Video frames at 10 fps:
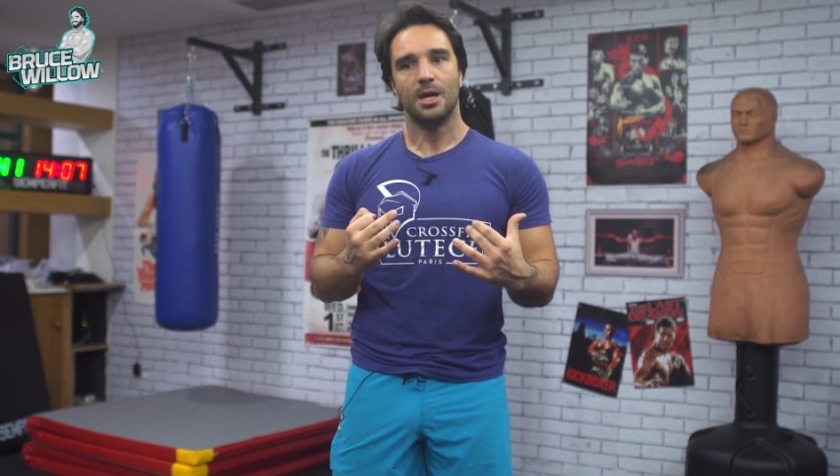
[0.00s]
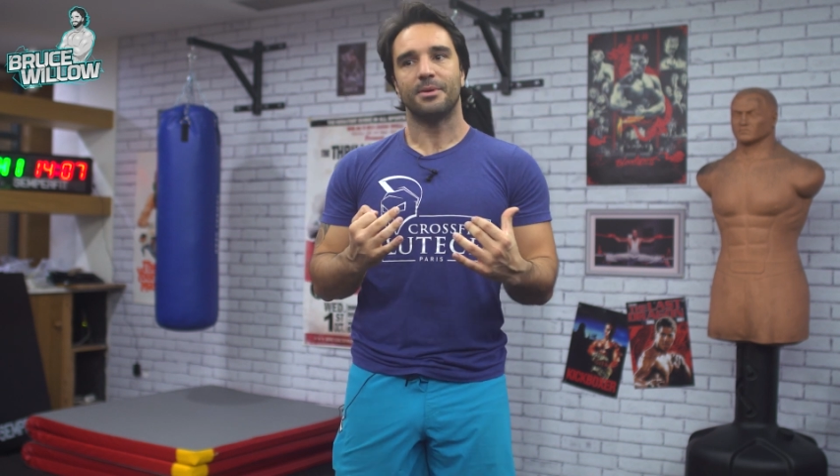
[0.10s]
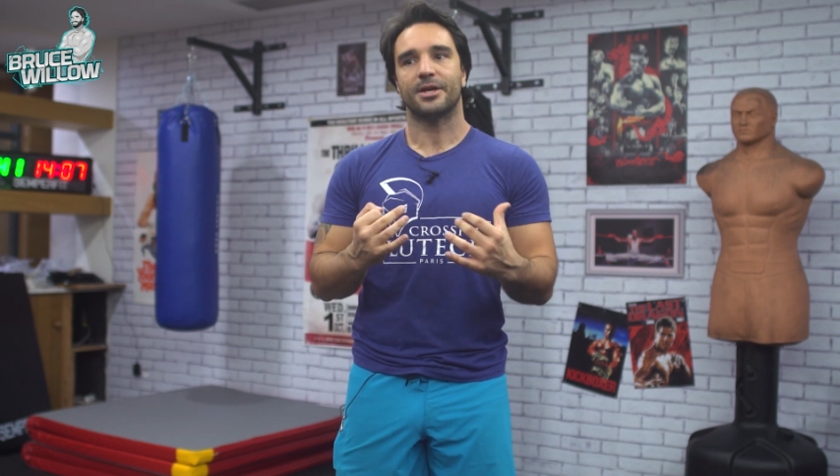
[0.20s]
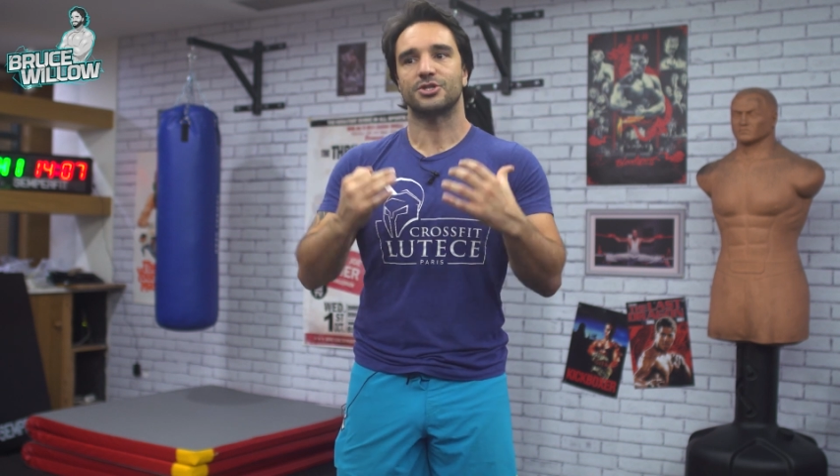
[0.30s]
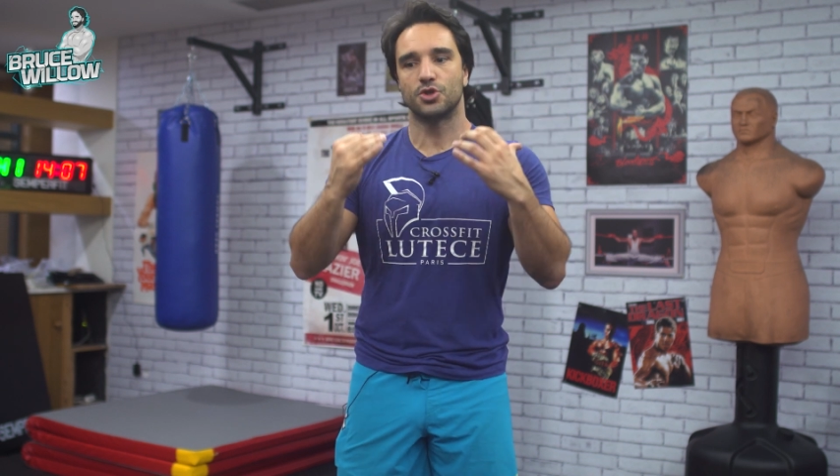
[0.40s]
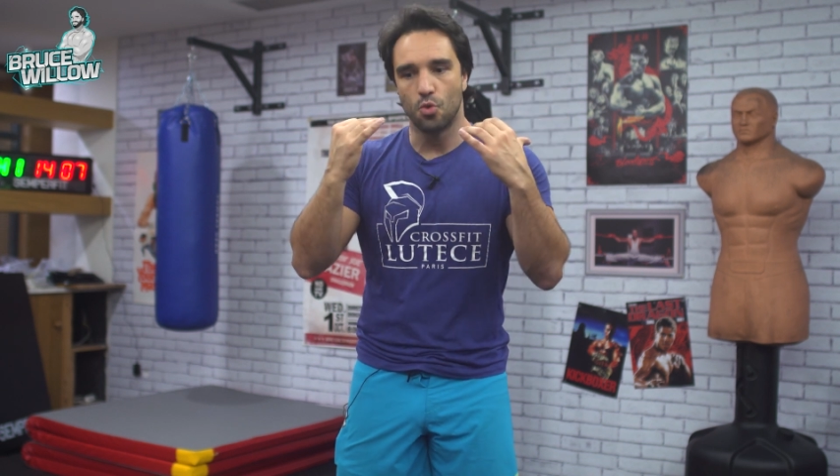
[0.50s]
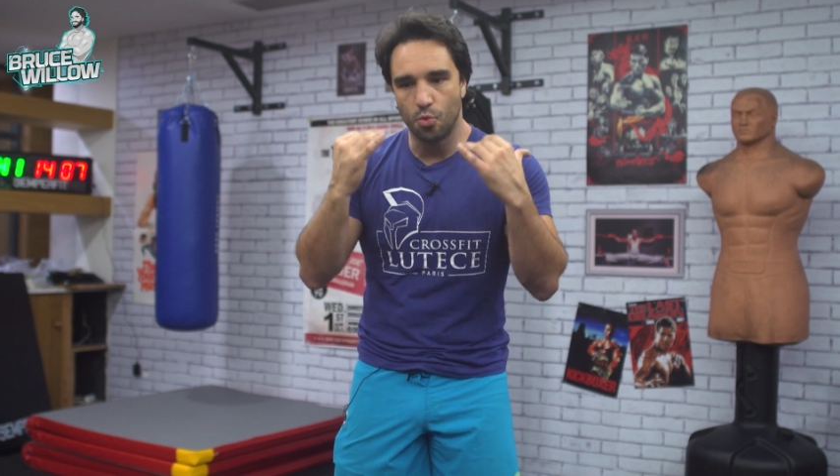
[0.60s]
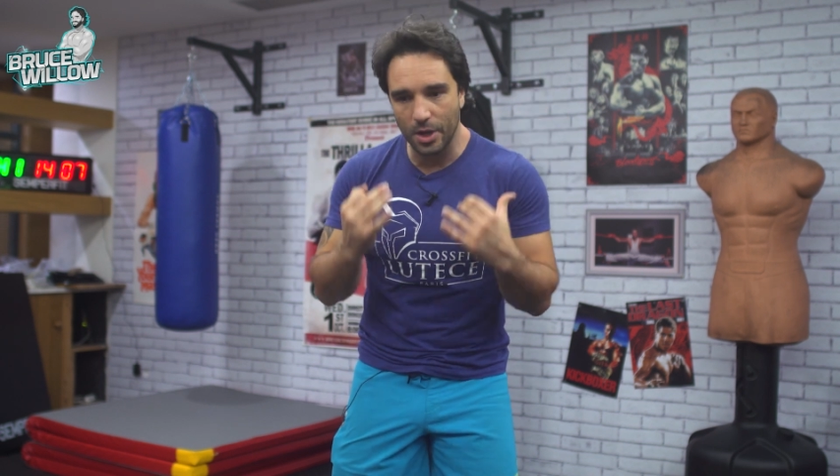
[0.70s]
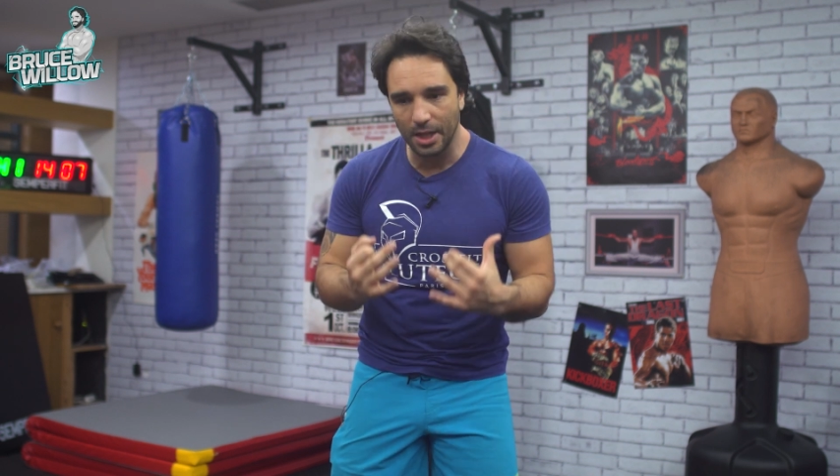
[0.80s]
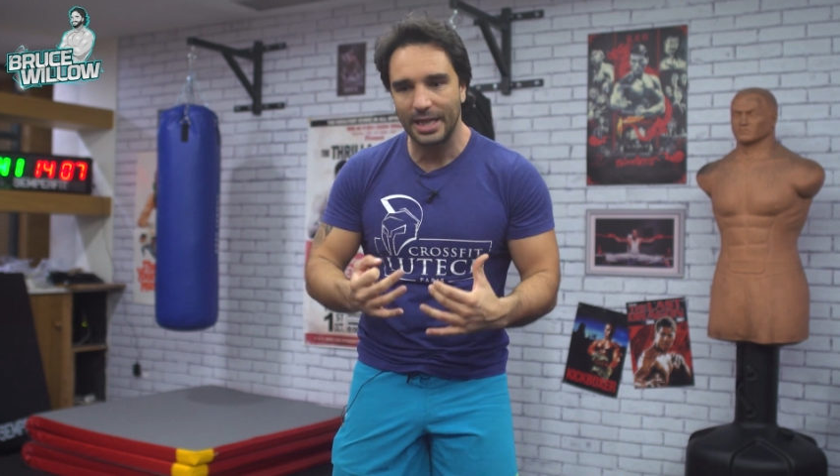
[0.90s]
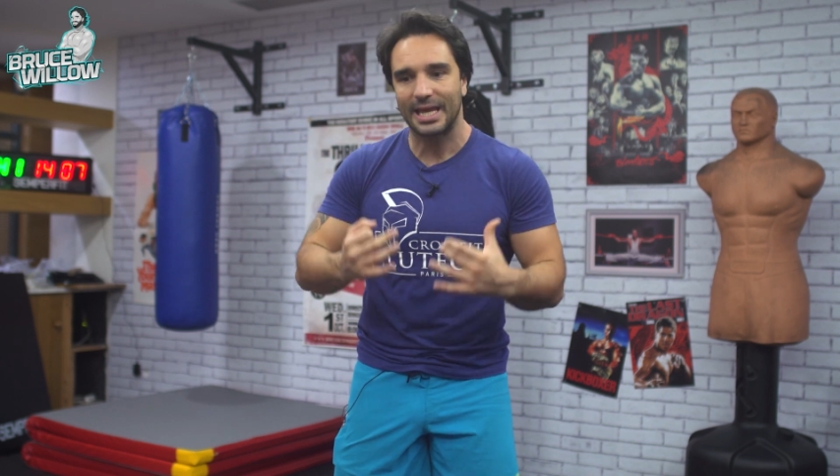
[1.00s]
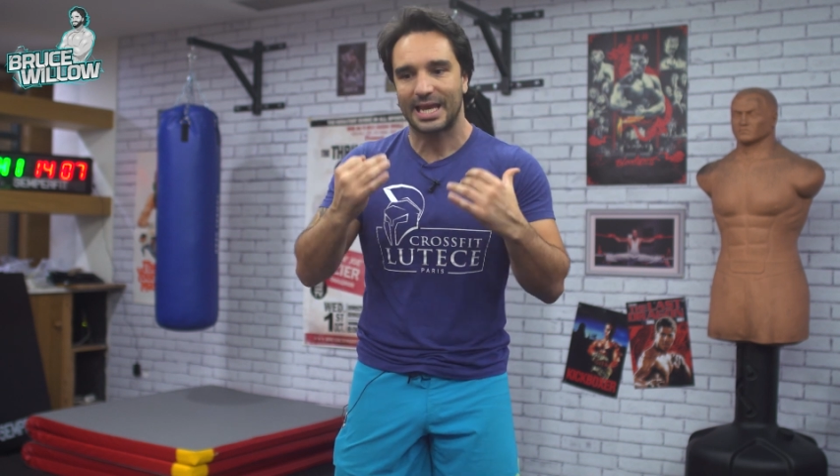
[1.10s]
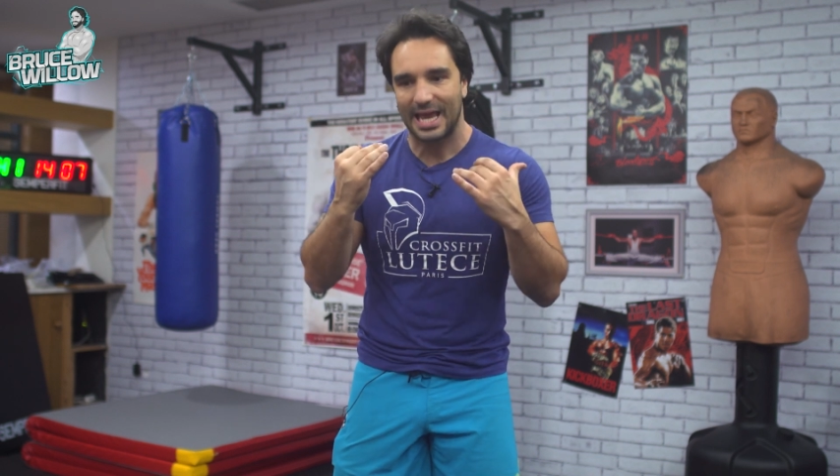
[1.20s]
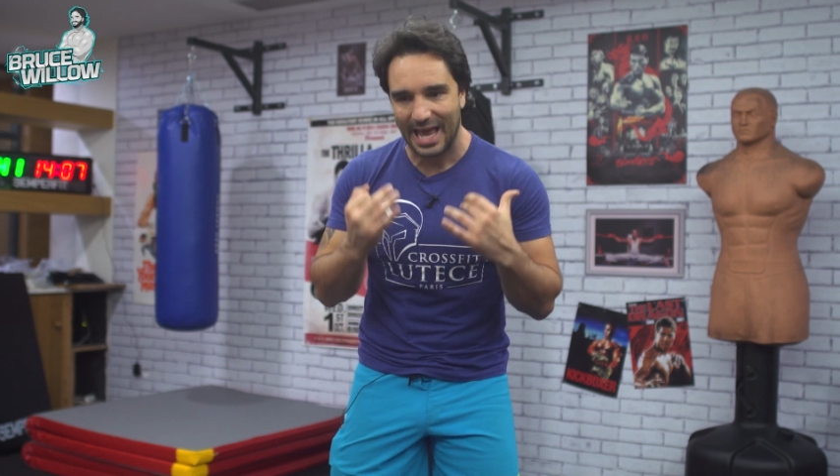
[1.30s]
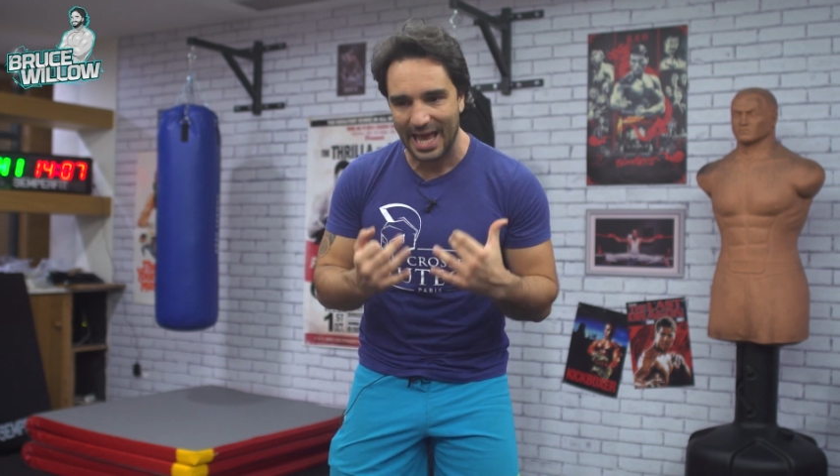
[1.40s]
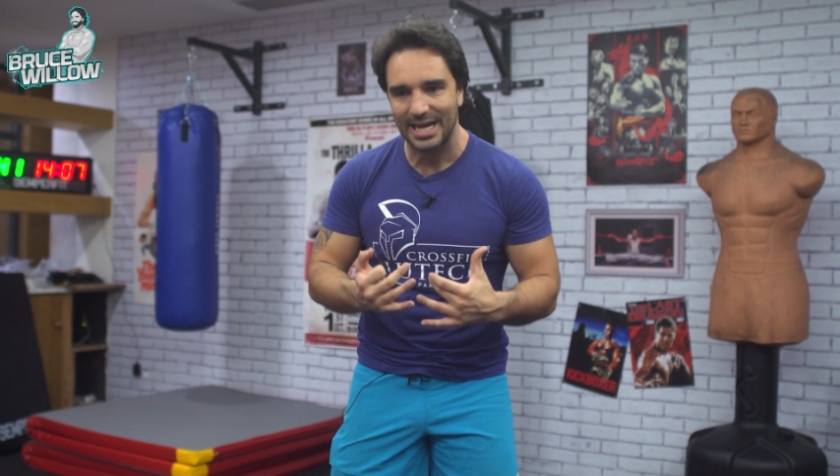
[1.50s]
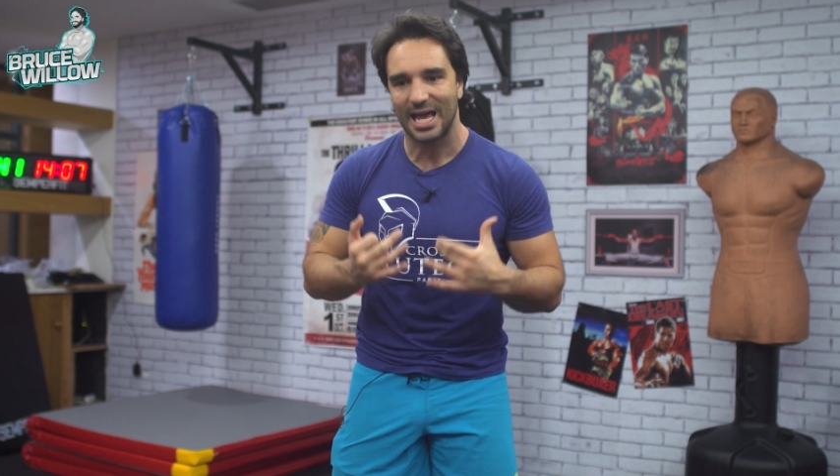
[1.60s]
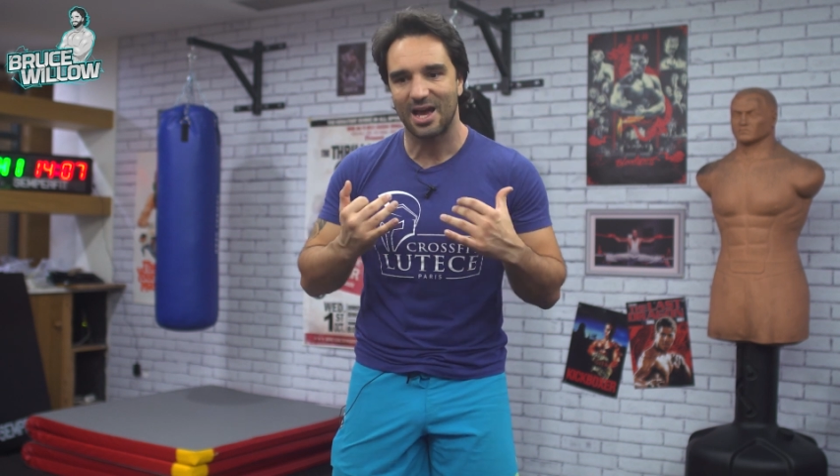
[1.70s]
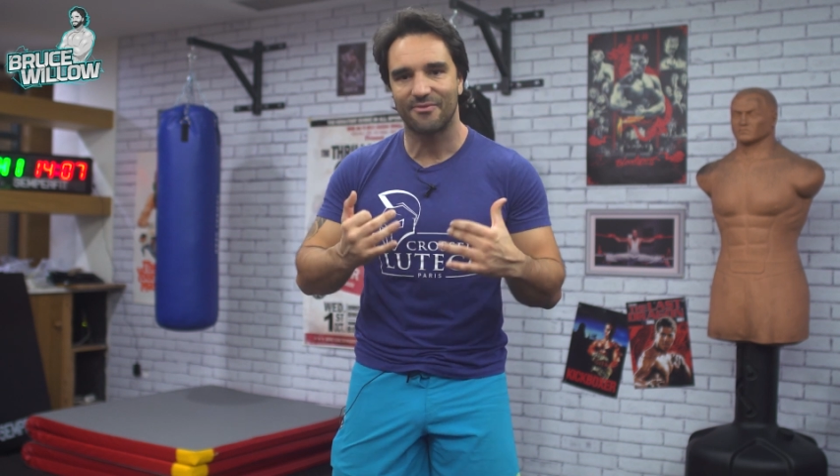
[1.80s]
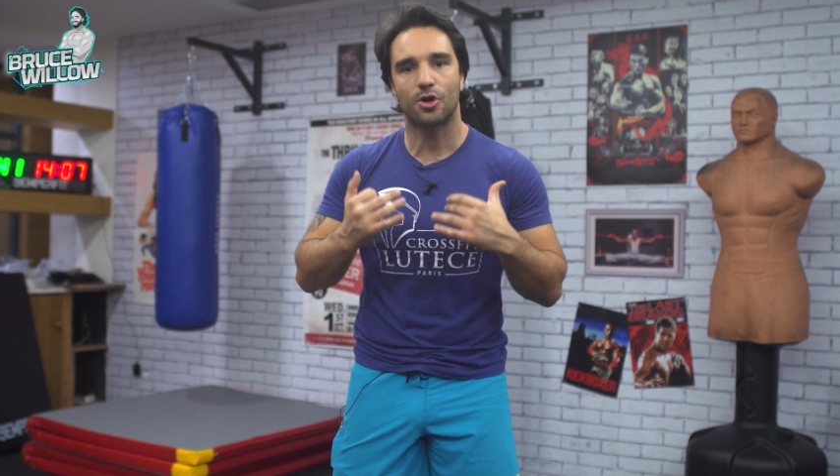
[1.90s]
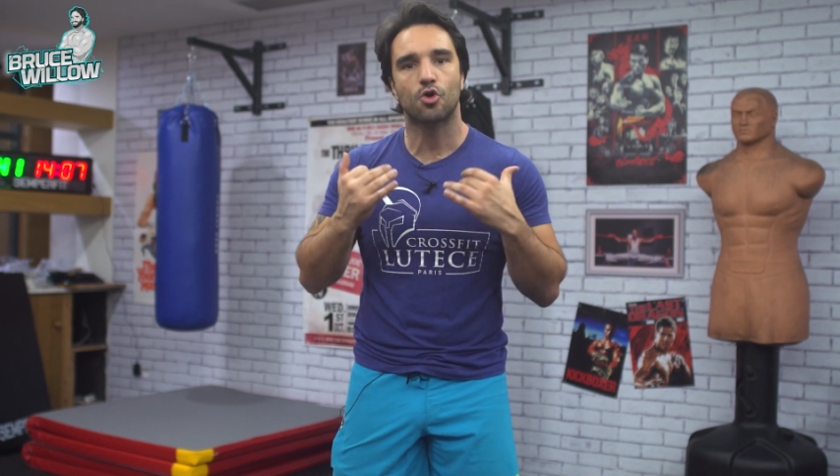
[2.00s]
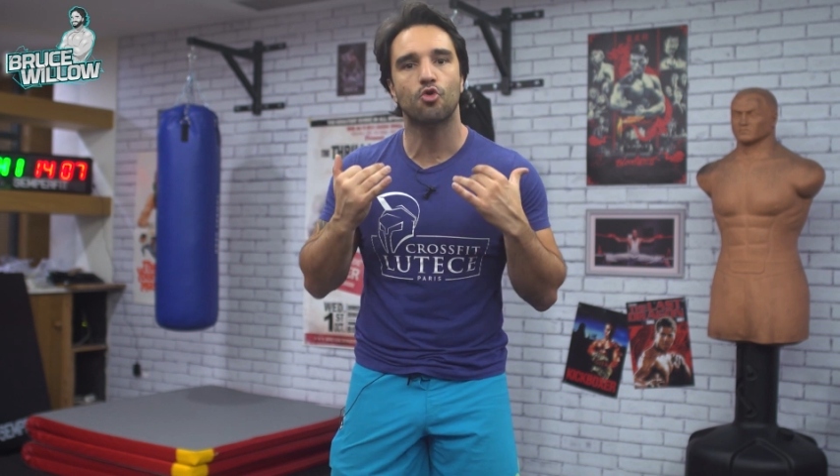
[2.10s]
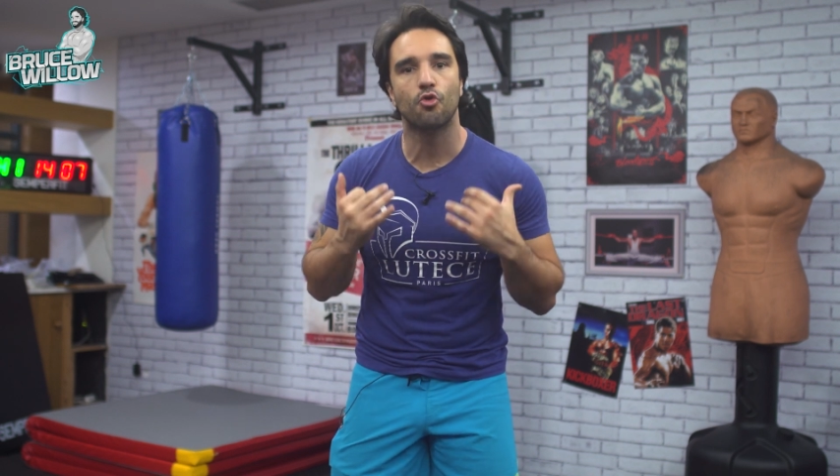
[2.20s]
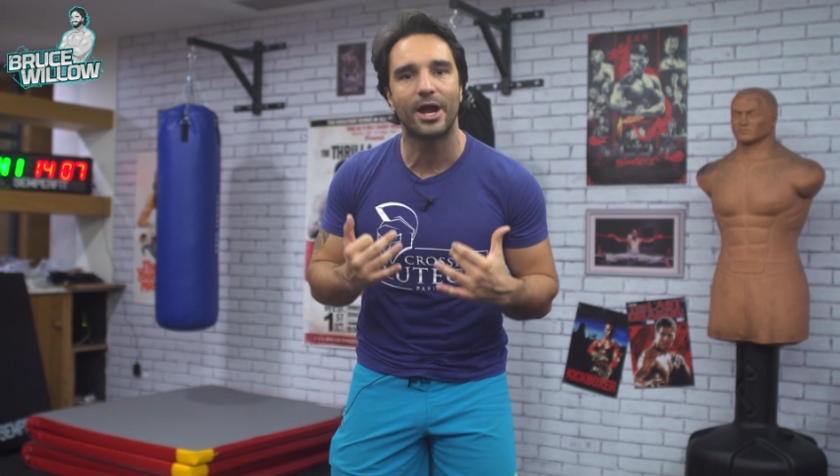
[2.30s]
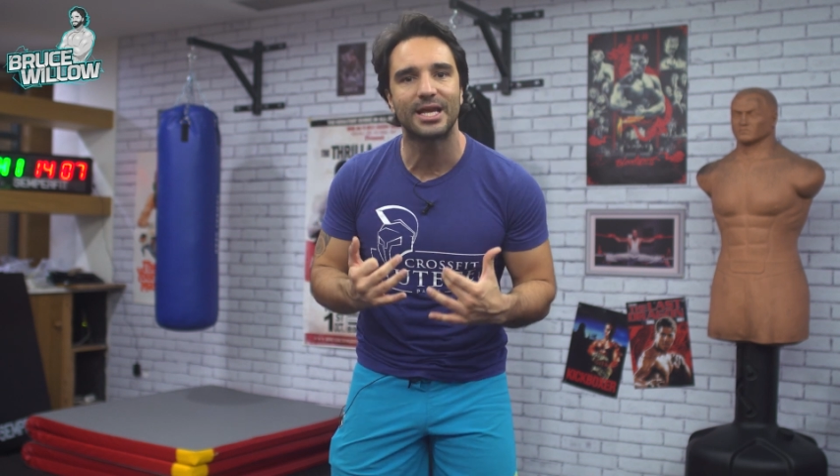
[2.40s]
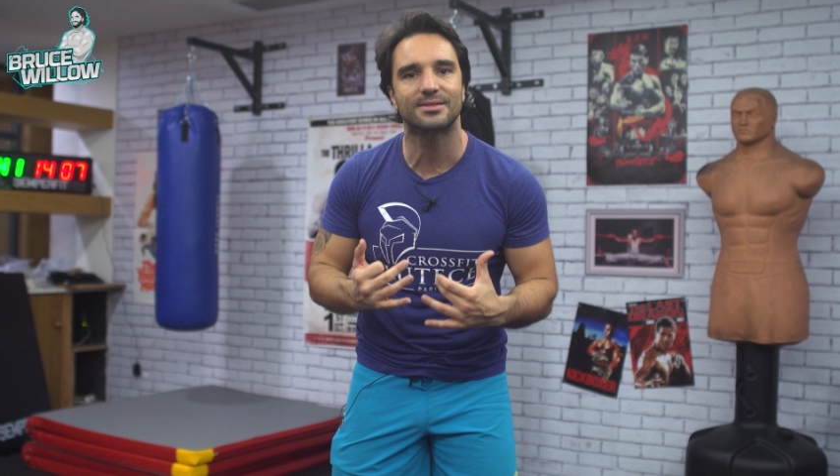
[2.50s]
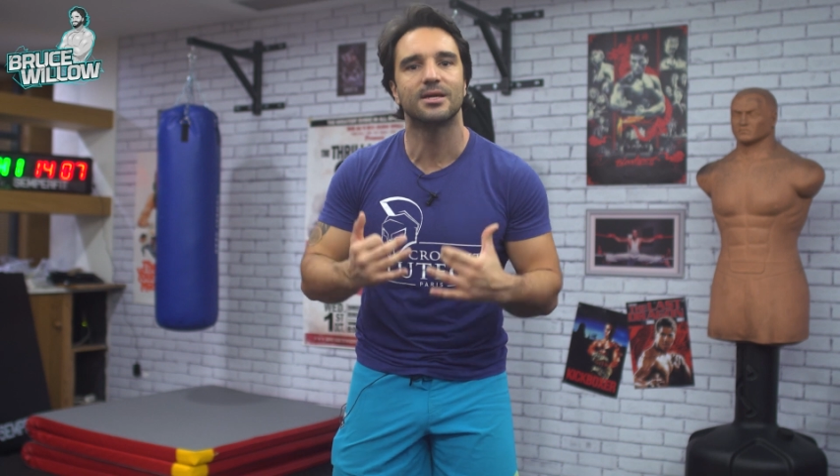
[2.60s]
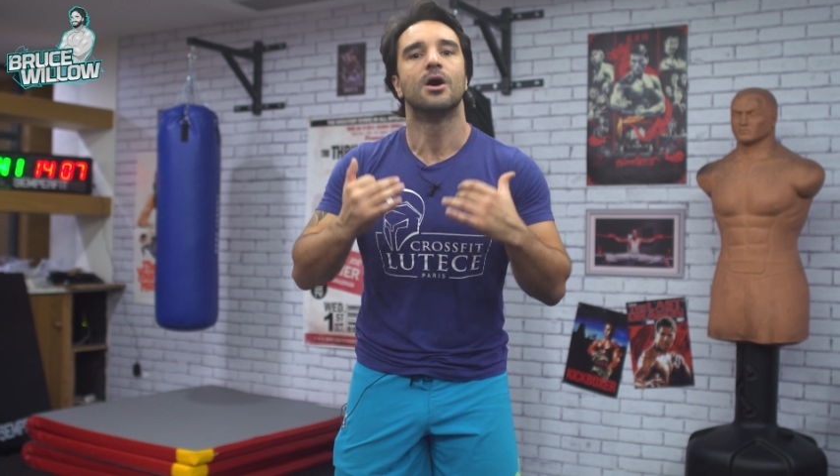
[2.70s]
because you really can have a great